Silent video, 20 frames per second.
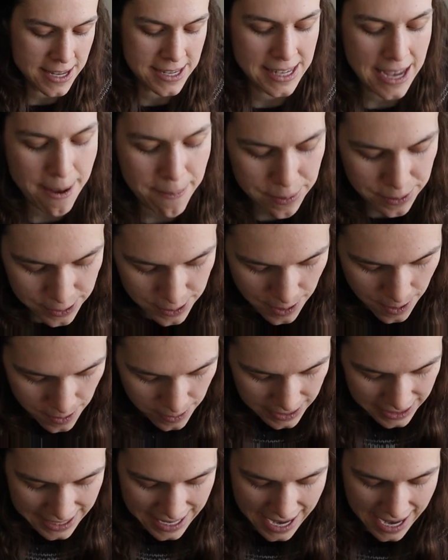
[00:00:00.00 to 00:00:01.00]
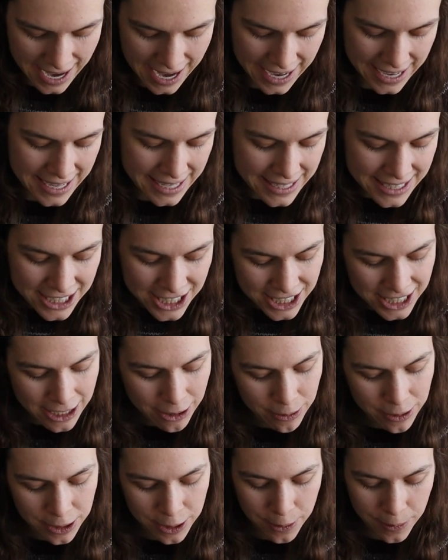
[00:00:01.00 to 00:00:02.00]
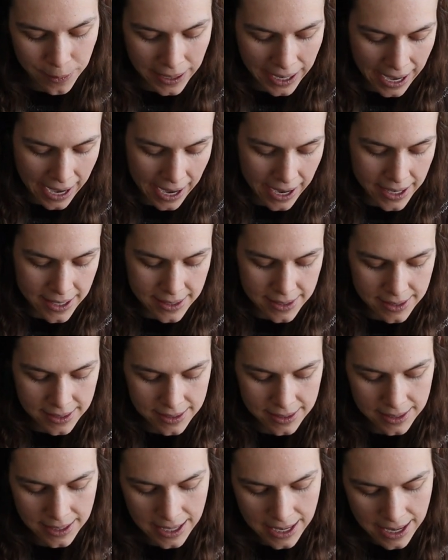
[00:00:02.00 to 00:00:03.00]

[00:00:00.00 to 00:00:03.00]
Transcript: this episode that I can share with you guys.